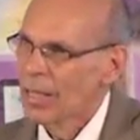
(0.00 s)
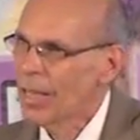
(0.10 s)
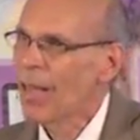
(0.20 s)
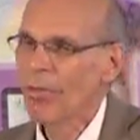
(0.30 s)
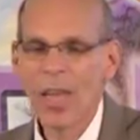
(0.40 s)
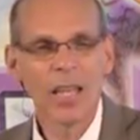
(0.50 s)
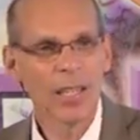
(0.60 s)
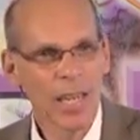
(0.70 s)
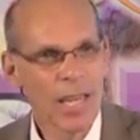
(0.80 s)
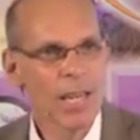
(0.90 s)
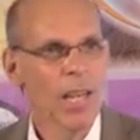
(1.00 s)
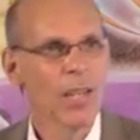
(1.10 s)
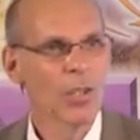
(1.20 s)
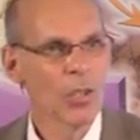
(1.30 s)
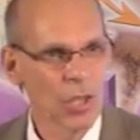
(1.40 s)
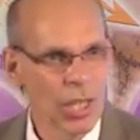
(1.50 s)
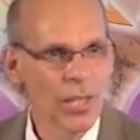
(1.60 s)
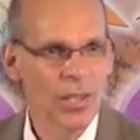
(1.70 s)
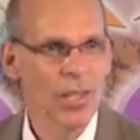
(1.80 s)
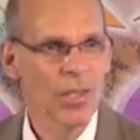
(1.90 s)
Yet they need
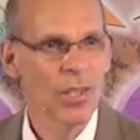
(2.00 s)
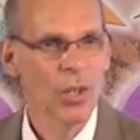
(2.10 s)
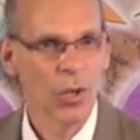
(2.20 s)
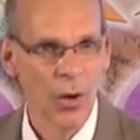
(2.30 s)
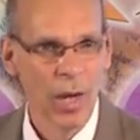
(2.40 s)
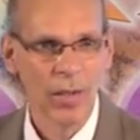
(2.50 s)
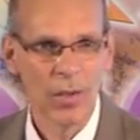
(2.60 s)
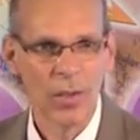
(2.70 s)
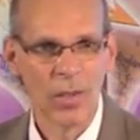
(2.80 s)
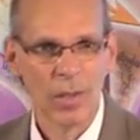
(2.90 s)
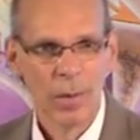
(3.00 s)
Jesus Christ.